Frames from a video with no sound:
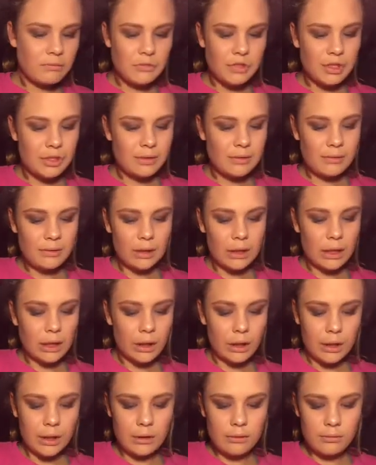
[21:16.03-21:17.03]
just
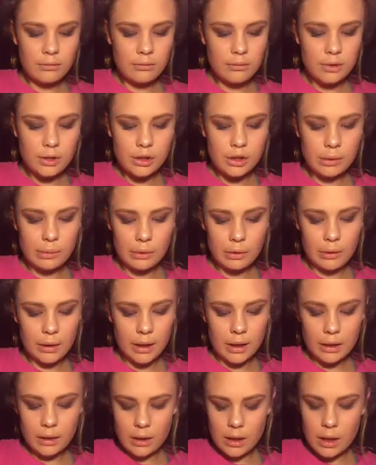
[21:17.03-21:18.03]
literally super
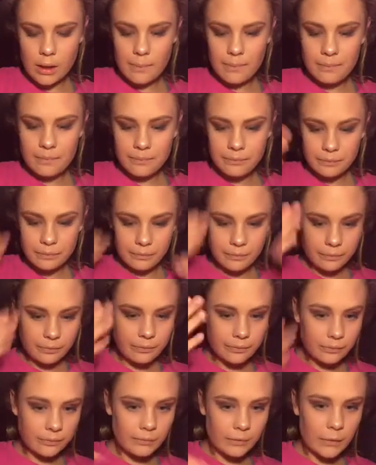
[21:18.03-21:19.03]
quick. And
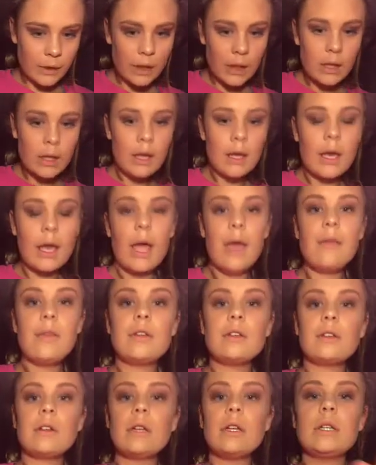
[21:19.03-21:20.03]

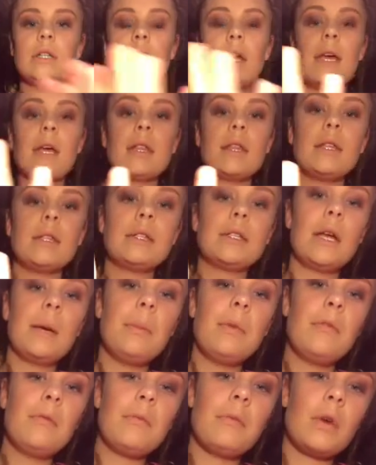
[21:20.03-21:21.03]
then you're gonna take this
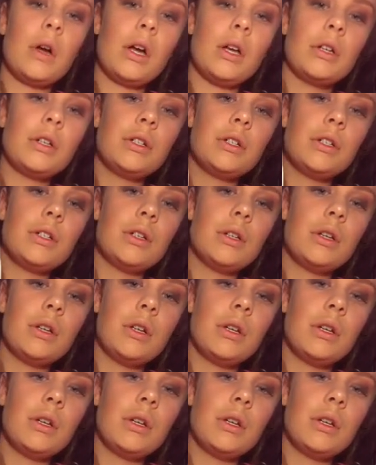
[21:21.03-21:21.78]
type of brush.